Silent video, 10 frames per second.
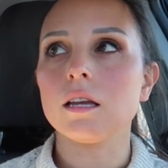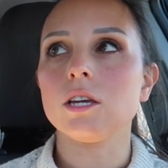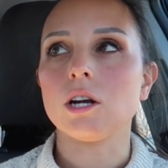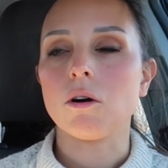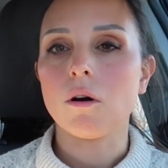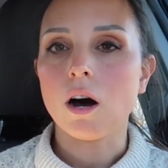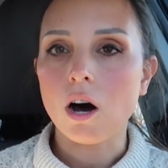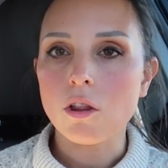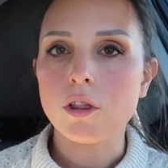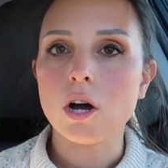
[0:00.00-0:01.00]
you know,
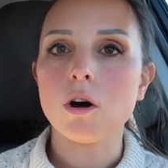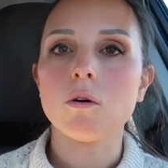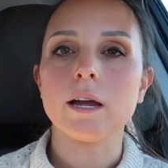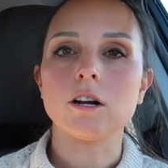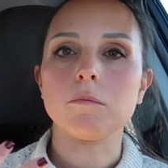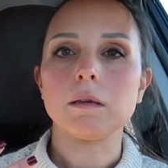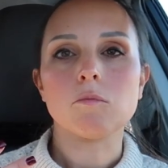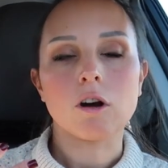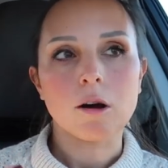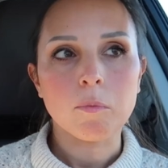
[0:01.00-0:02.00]
although it'll be
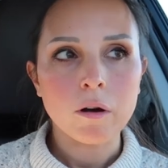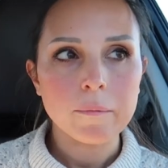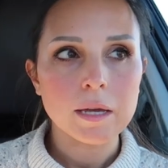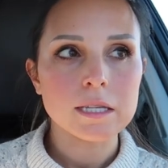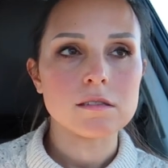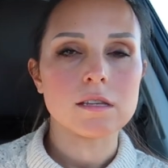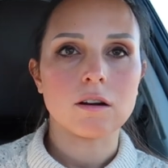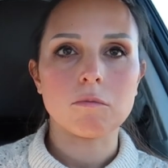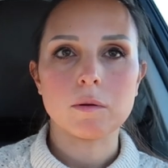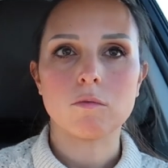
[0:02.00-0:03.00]
more appointments,
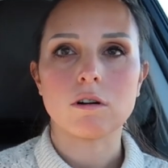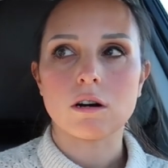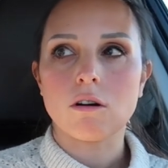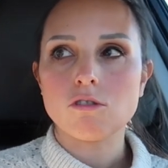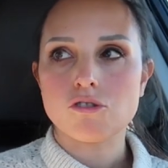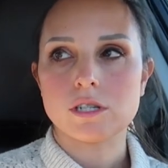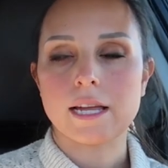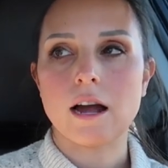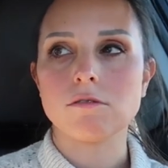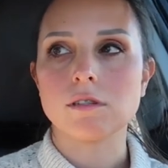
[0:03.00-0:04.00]
it'll be more
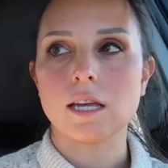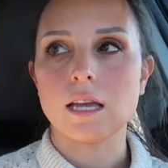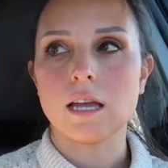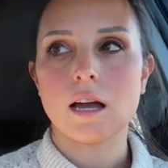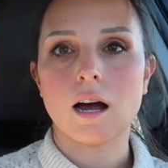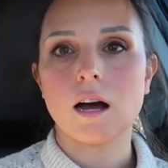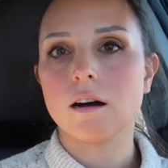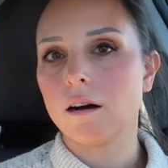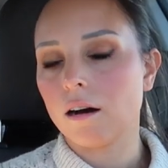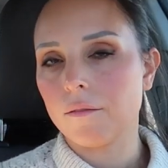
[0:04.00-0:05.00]
ultrasounds, like,
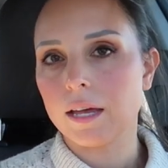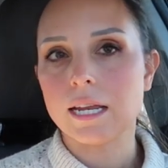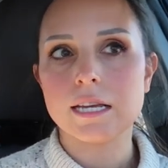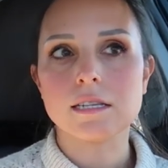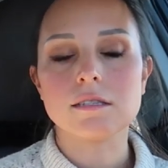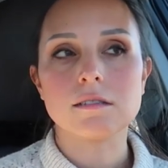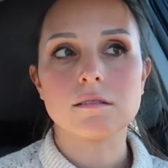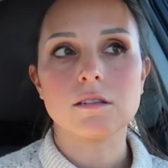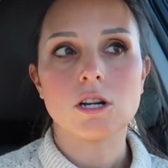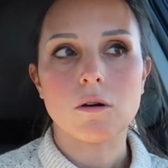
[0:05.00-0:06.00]
it
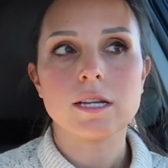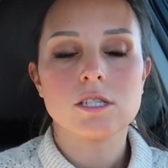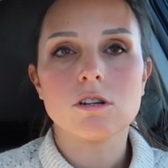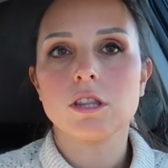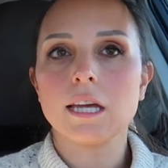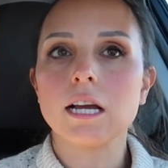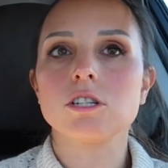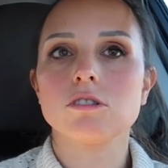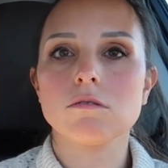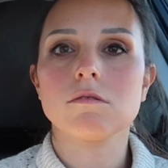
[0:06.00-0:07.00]
is, you know, it's a good thing
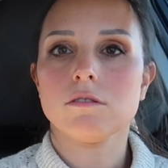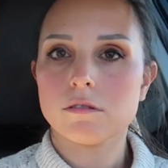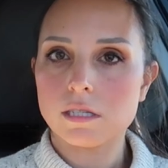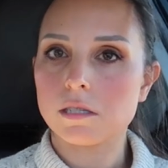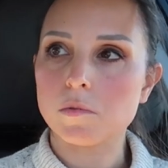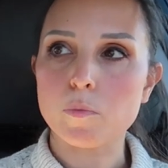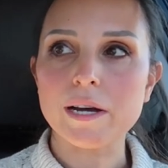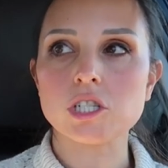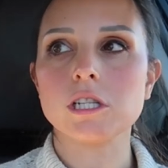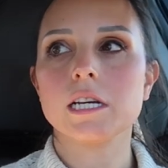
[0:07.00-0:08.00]
because you'll see some
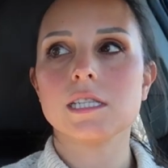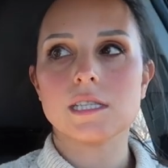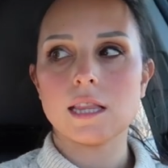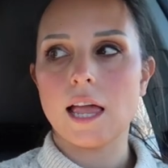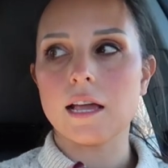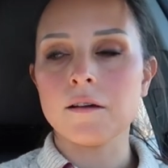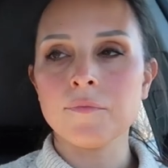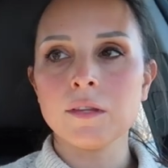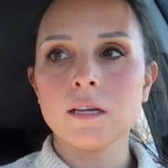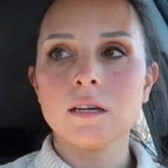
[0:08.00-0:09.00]
specialists and like,
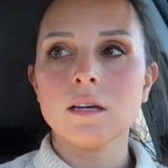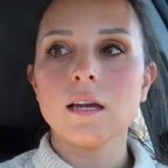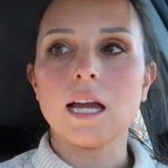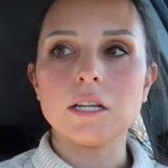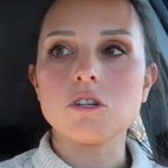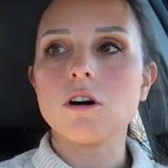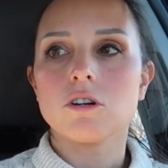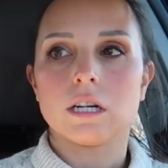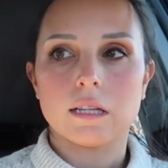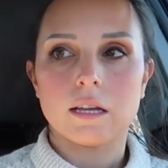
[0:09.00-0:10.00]
it's all
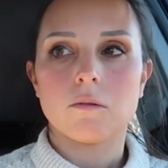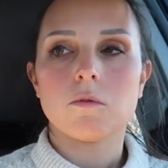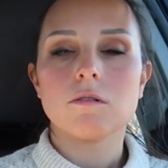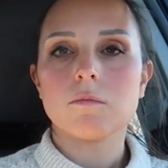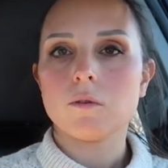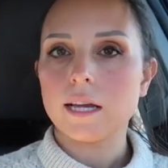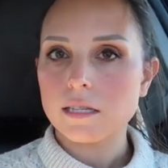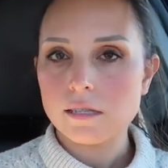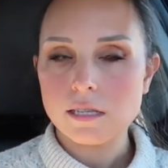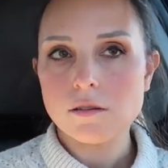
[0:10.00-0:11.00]
good. Like we'll
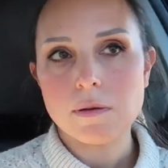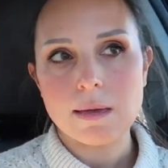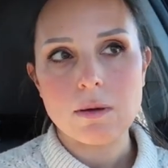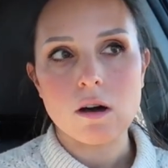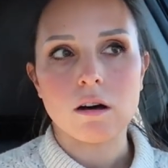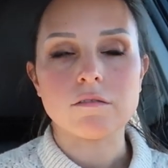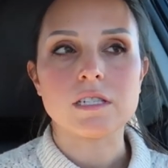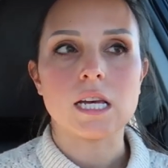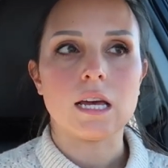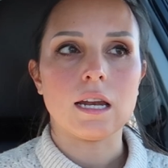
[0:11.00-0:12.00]
get to see the baby
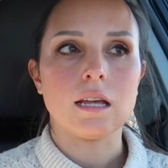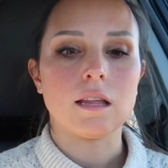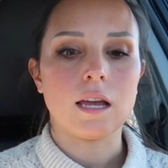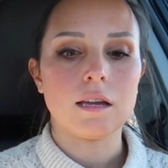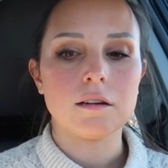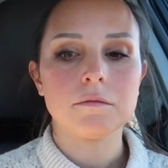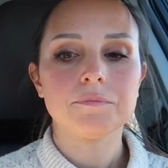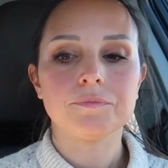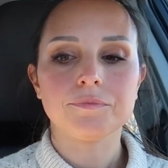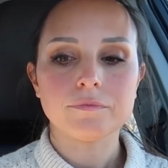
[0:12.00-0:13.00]
often and like,
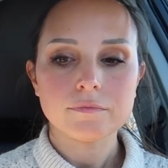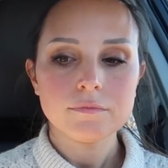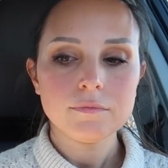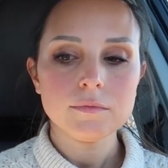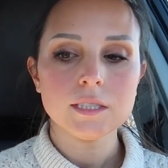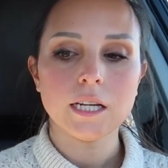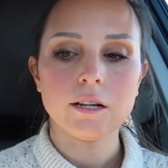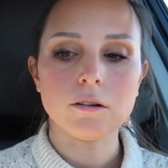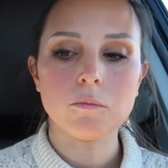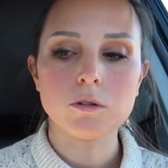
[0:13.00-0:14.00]

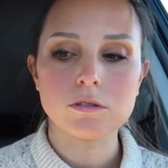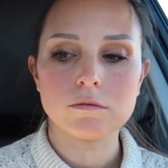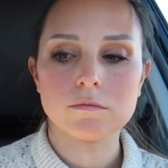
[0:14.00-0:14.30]
it'll